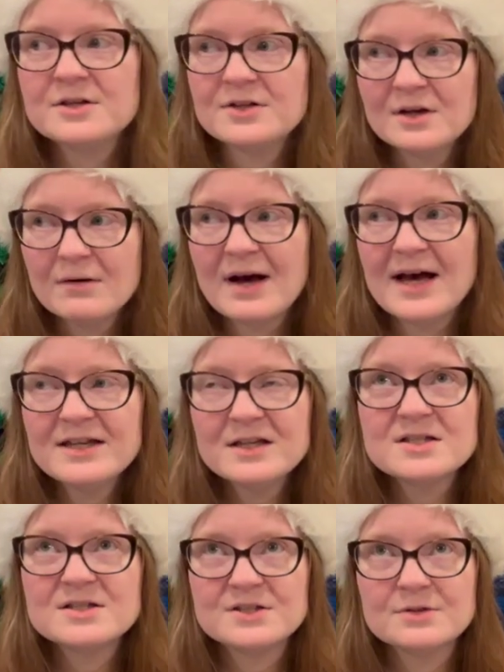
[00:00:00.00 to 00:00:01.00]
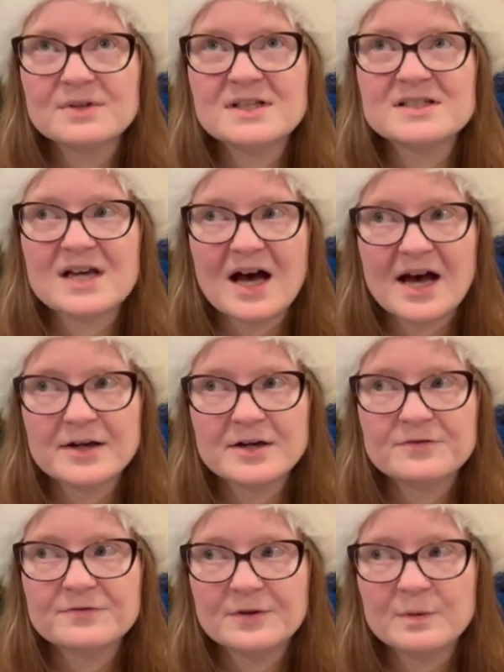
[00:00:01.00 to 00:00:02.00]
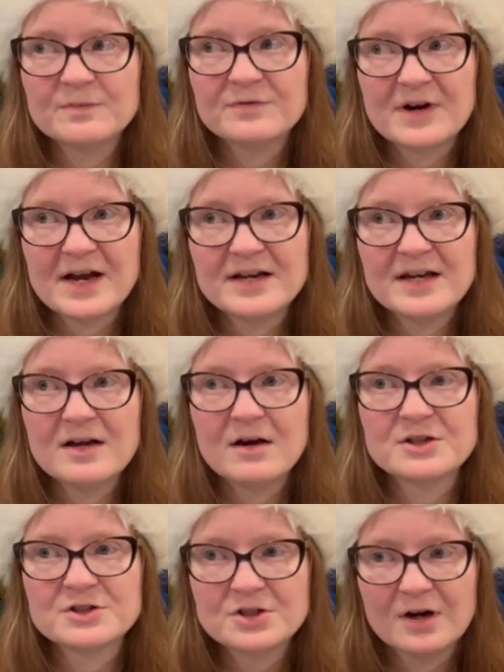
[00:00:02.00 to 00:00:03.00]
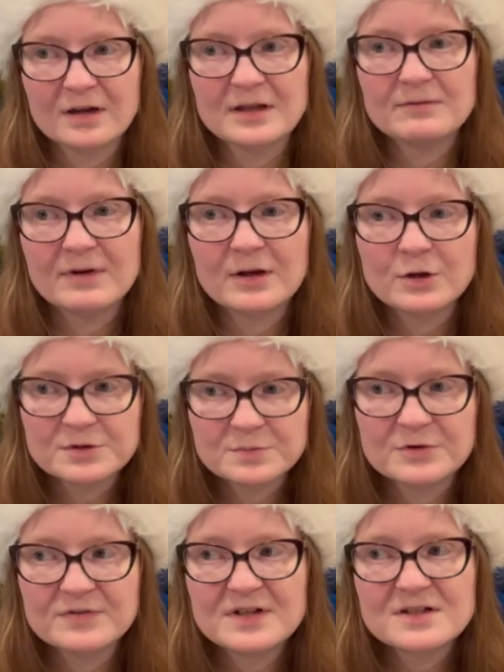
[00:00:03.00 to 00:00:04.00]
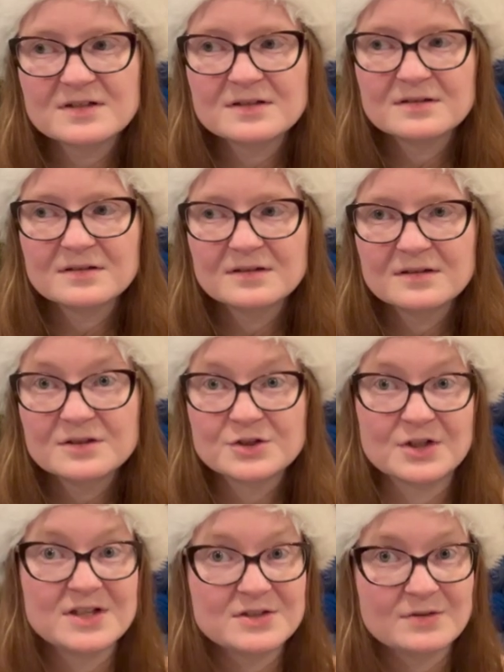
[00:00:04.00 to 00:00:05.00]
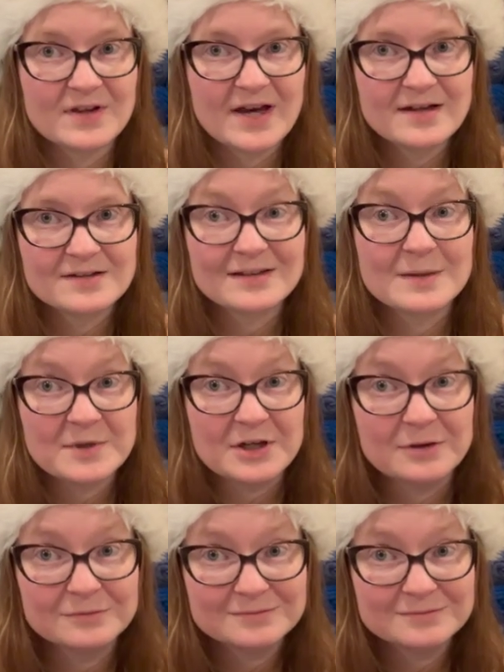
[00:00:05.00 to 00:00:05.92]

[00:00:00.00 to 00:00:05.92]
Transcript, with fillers: You know, I could do an entire Film Friday on Charlie Ruggles movies. Should I do that? Let me know.